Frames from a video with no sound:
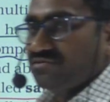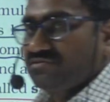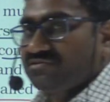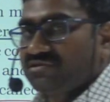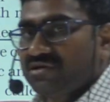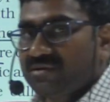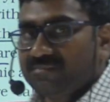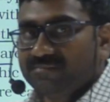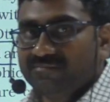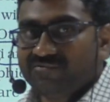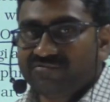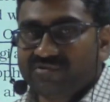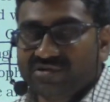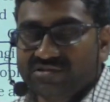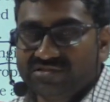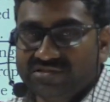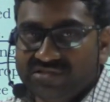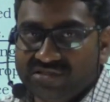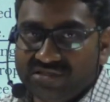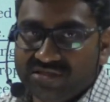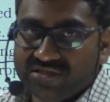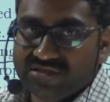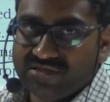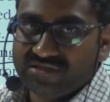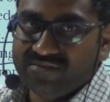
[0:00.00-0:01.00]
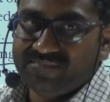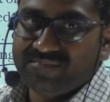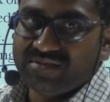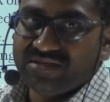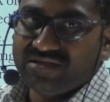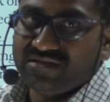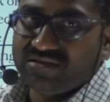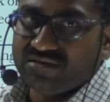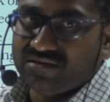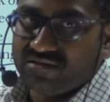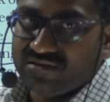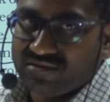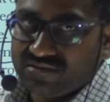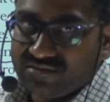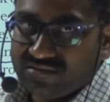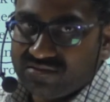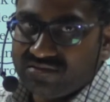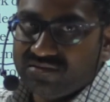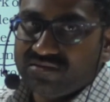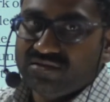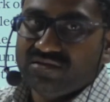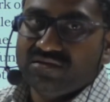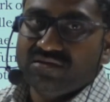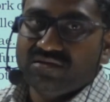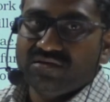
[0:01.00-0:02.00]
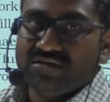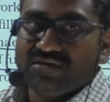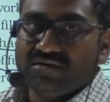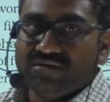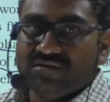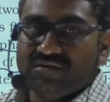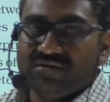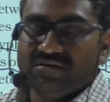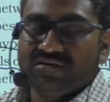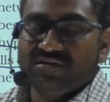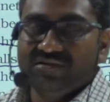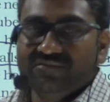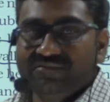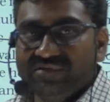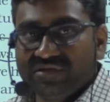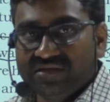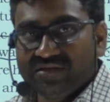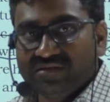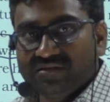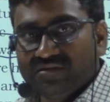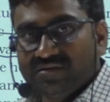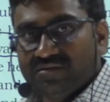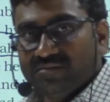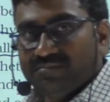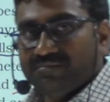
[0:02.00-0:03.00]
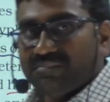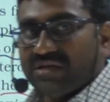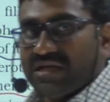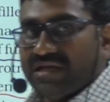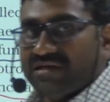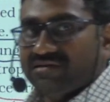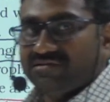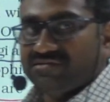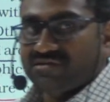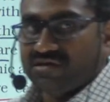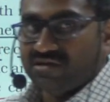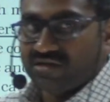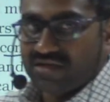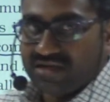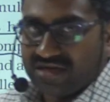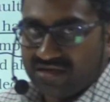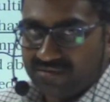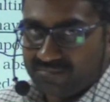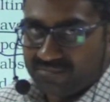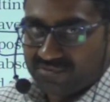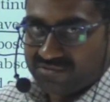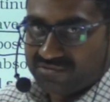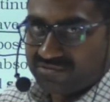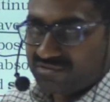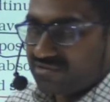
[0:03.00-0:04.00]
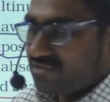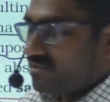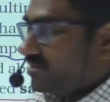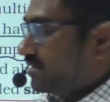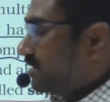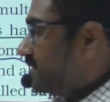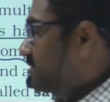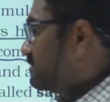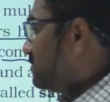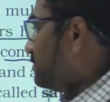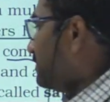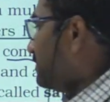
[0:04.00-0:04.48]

some fungi depend on living plants or animals called as